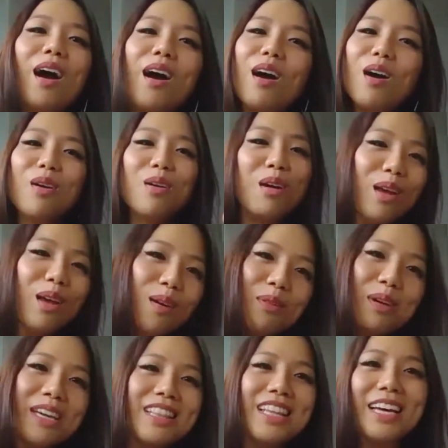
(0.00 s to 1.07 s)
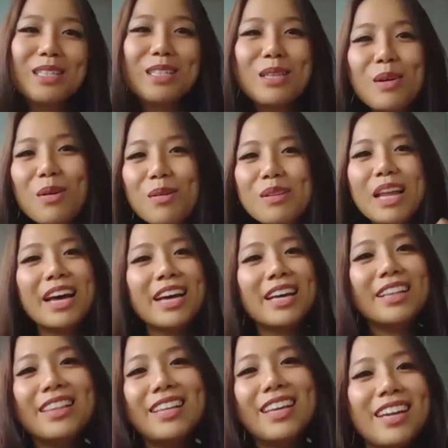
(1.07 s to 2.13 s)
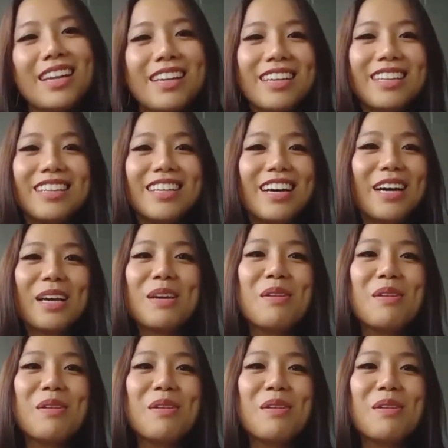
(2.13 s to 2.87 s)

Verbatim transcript: oh, Chloe, let's go like, da, da, da, da.